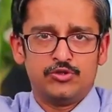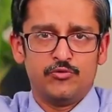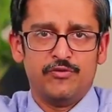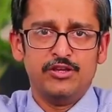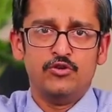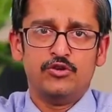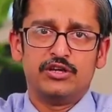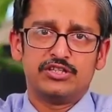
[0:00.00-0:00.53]
So
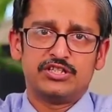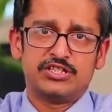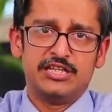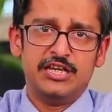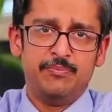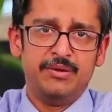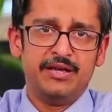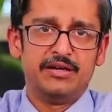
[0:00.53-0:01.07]
when you're
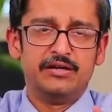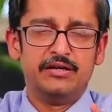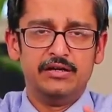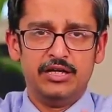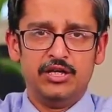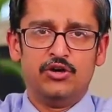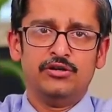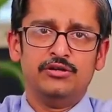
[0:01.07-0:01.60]
sleeping
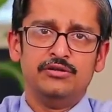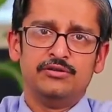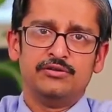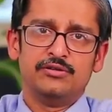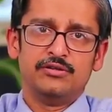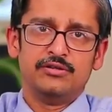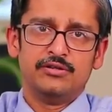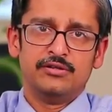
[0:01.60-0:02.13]
early on,
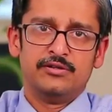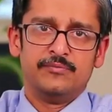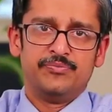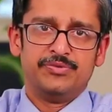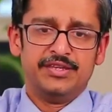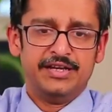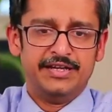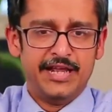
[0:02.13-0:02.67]

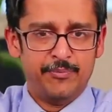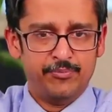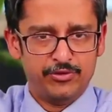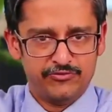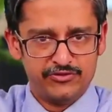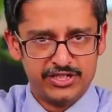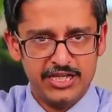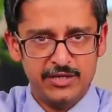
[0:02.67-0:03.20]
the depth
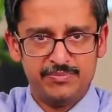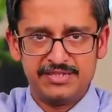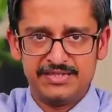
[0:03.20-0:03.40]
of sleep